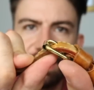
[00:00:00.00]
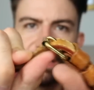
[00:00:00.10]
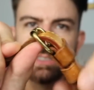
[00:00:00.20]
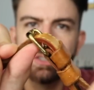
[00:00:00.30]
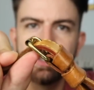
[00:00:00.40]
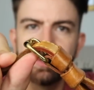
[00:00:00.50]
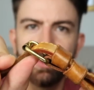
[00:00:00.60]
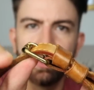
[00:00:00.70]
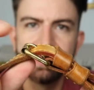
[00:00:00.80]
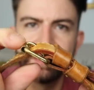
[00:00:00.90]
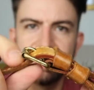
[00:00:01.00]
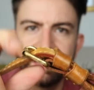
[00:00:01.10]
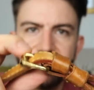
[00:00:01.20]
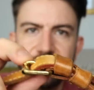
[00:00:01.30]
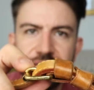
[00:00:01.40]
that is a good
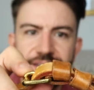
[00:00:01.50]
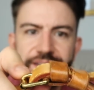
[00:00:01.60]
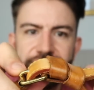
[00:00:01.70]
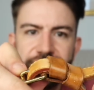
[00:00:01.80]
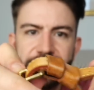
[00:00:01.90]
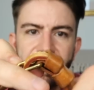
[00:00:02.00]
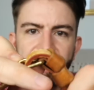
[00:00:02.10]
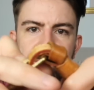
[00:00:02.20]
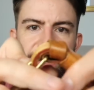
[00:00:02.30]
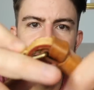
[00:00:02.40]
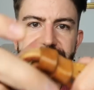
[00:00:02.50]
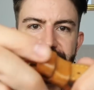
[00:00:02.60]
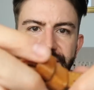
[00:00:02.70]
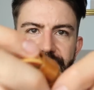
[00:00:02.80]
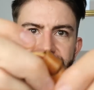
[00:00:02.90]
quality
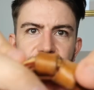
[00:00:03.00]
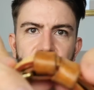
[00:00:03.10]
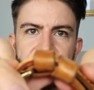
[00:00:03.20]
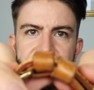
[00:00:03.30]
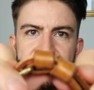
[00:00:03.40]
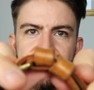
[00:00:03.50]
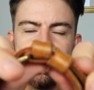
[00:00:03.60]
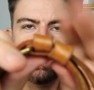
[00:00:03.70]
piece here. You've got the